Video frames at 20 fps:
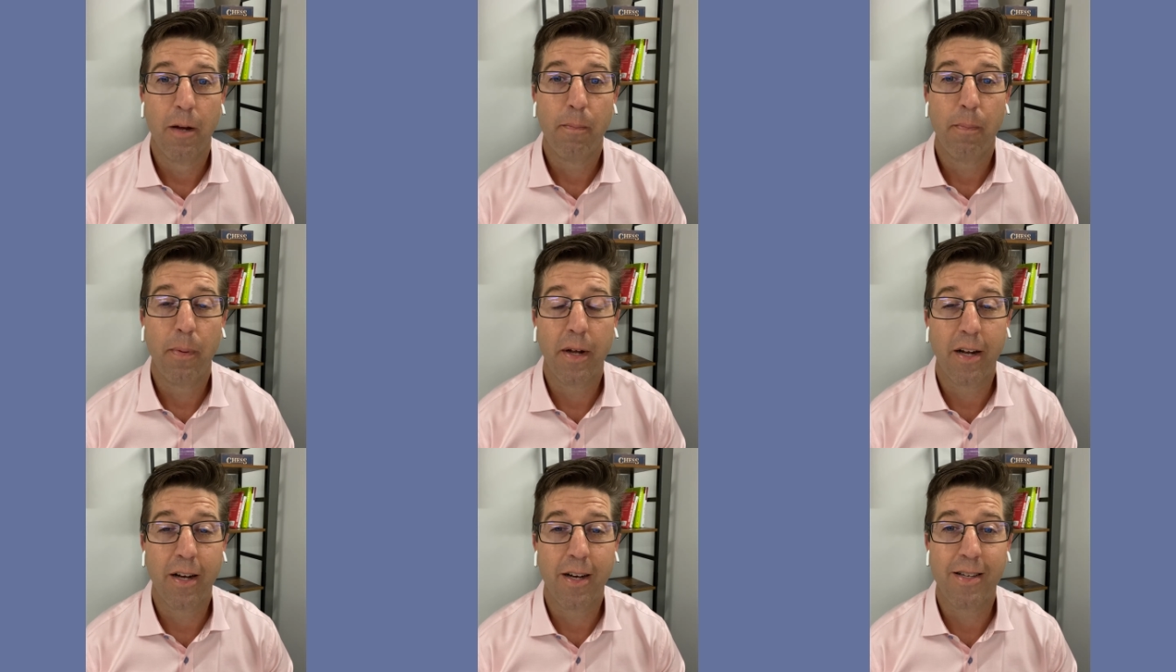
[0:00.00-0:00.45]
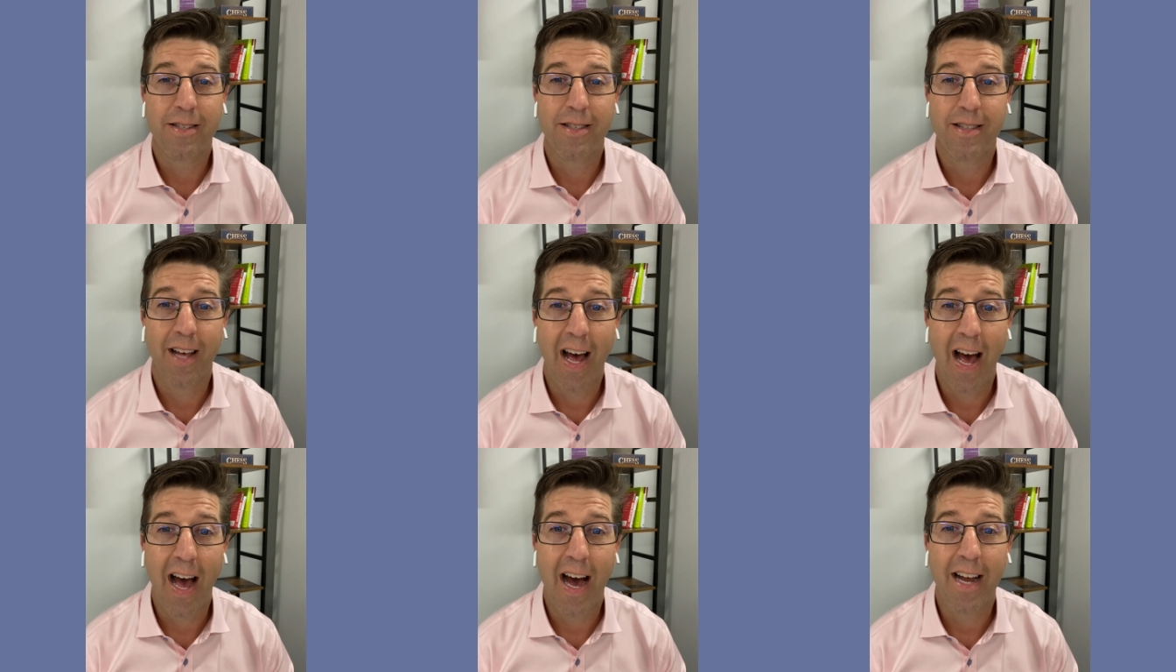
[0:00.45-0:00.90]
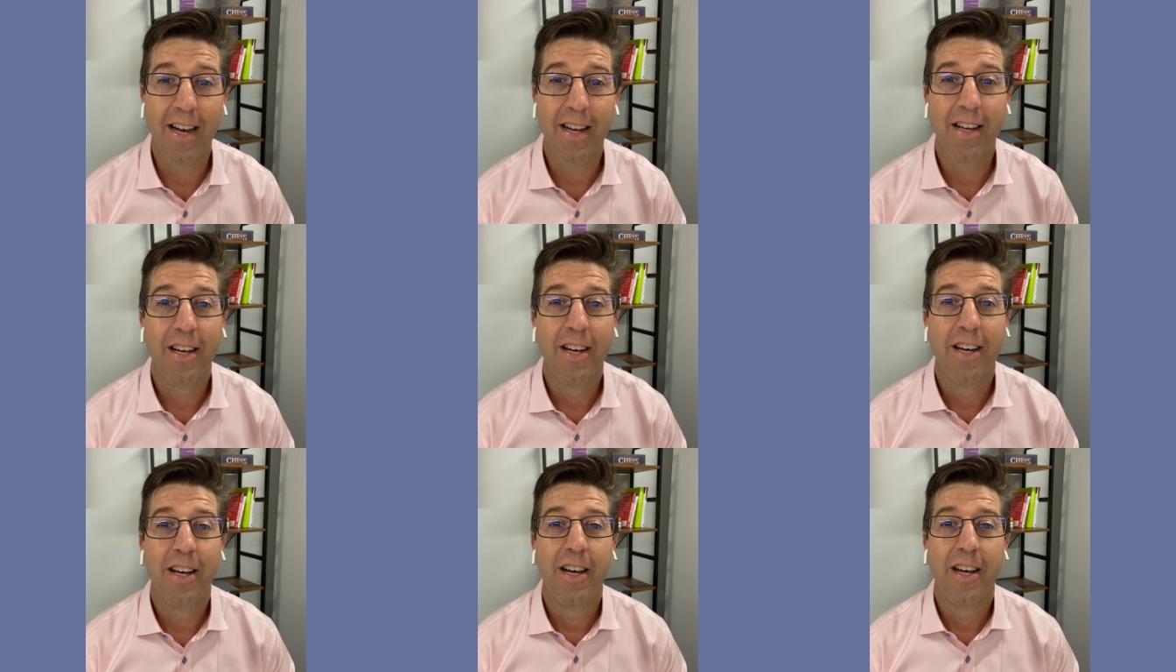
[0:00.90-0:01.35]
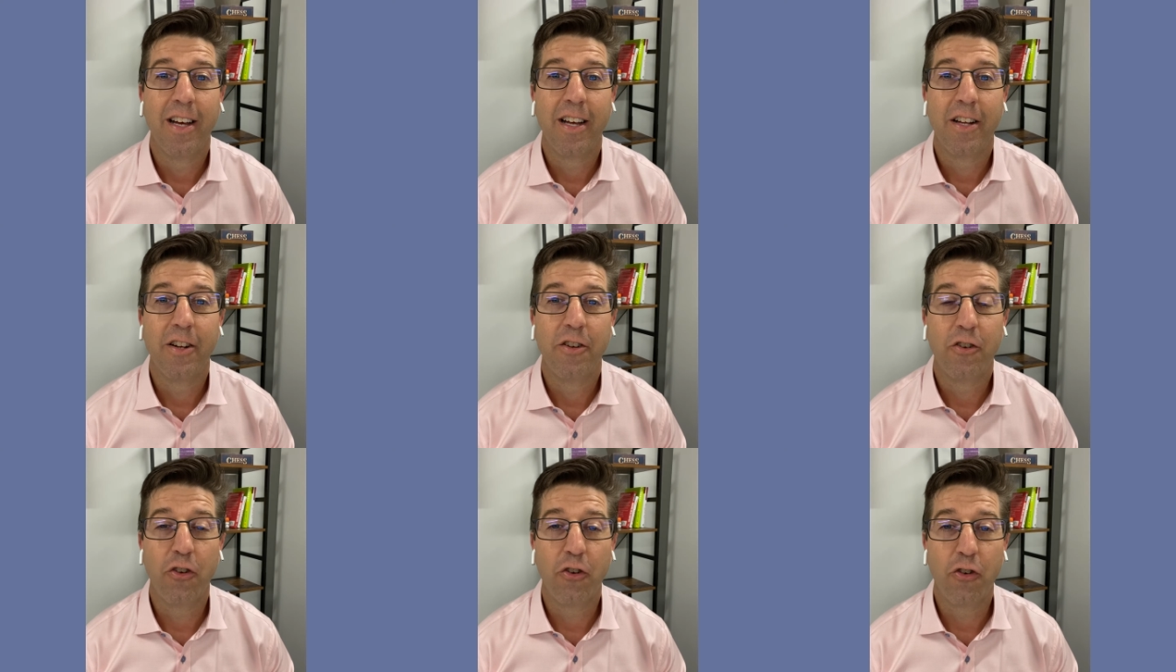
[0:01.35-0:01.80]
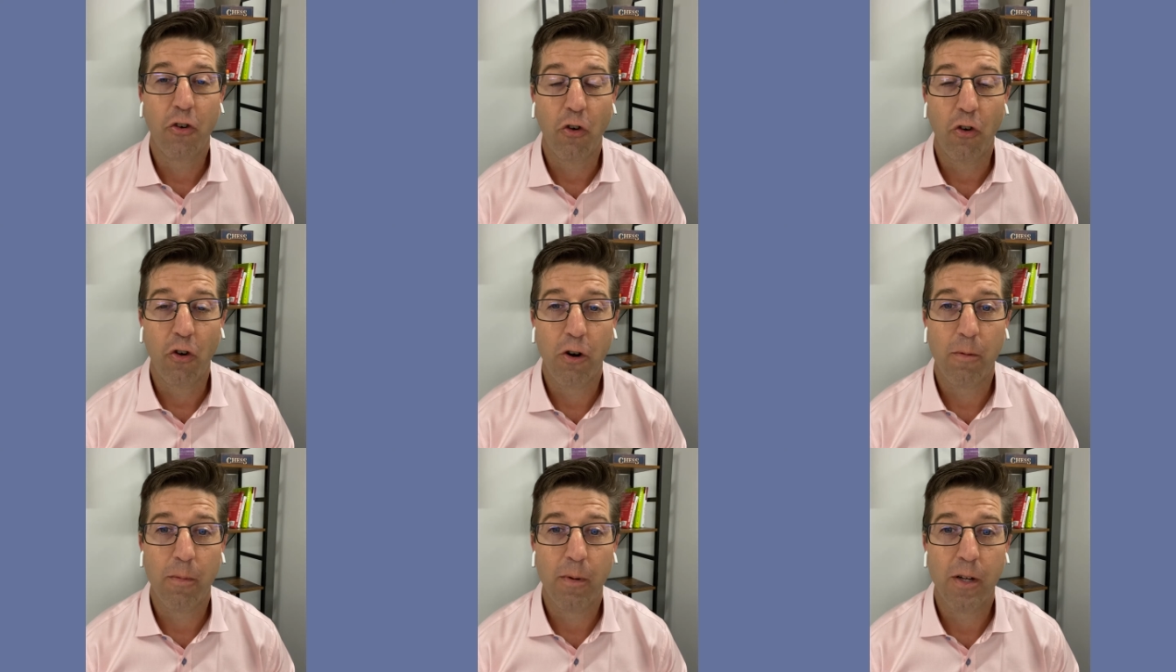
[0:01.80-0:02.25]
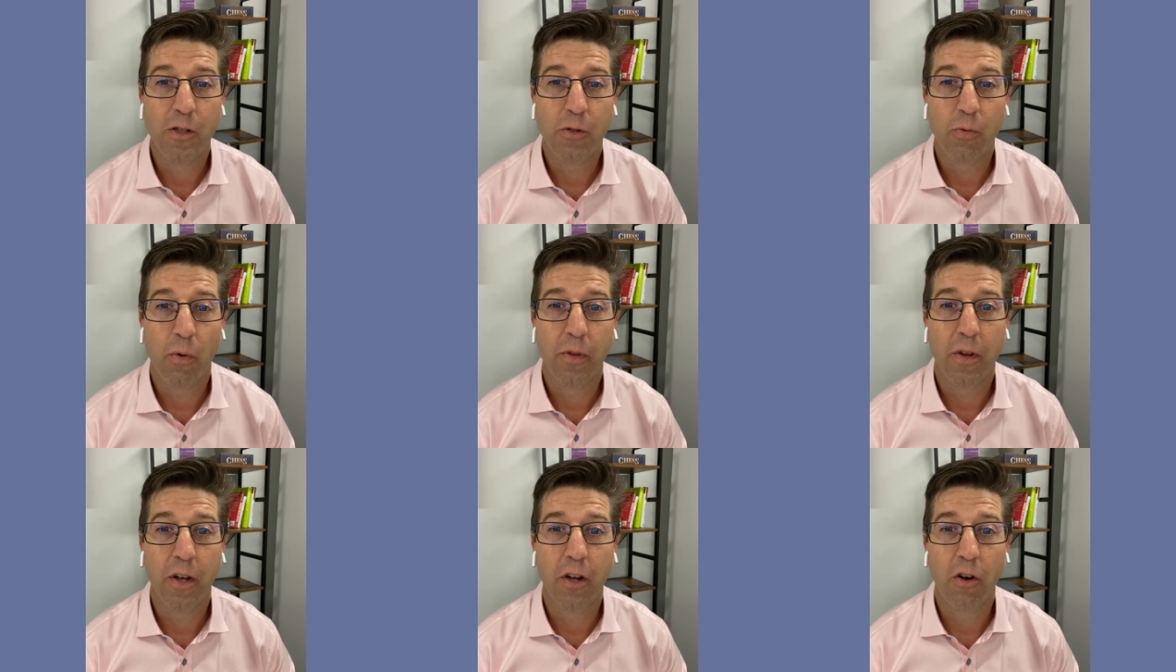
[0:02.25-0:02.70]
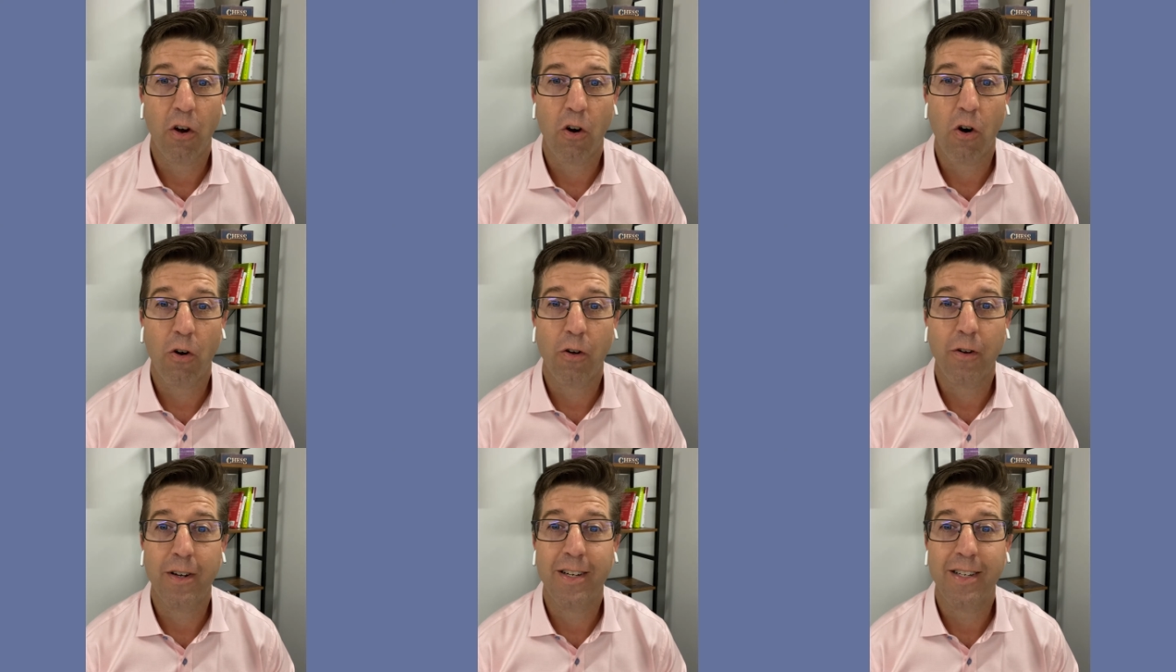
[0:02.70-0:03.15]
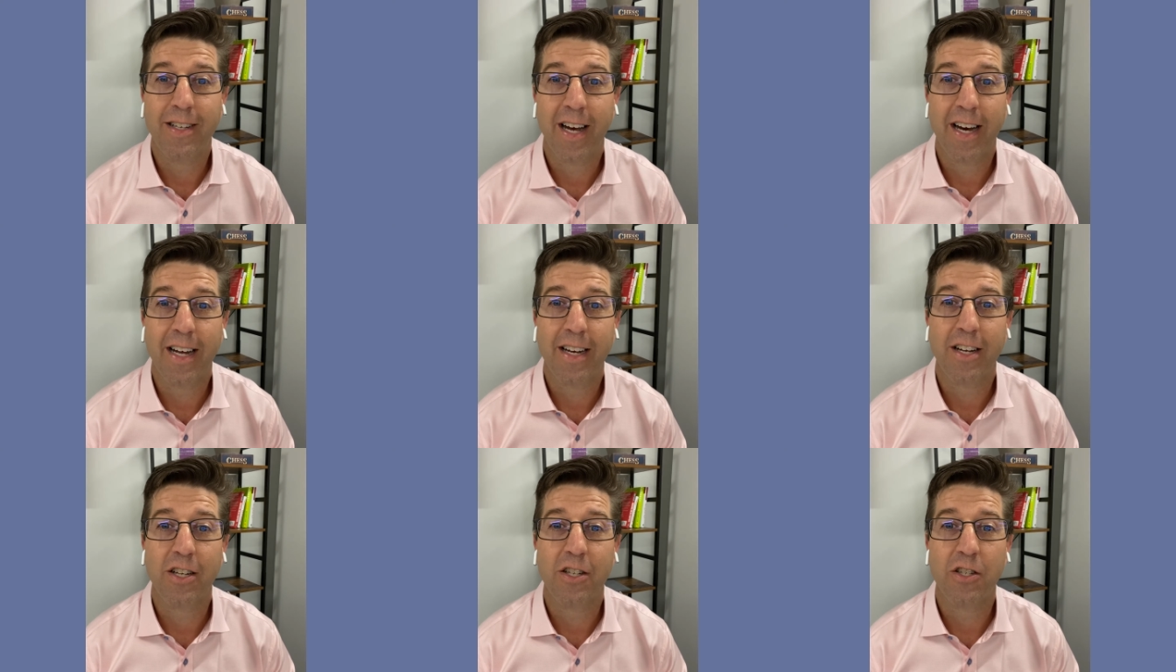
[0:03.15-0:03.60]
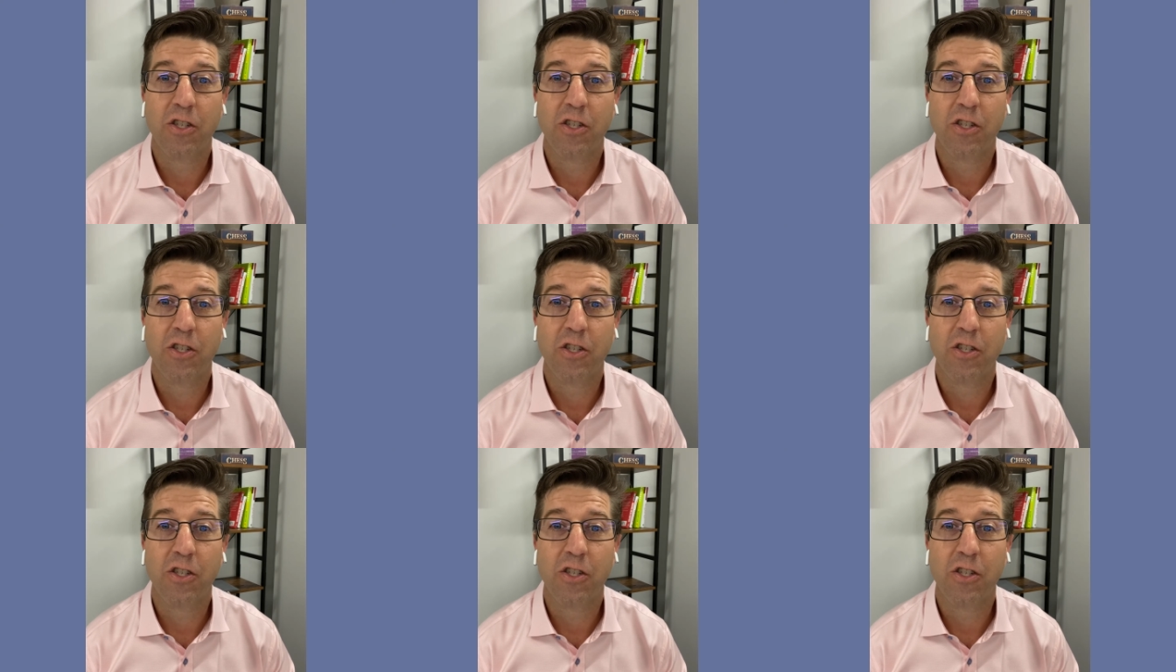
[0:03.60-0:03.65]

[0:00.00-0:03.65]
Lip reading: because that determines what they call debt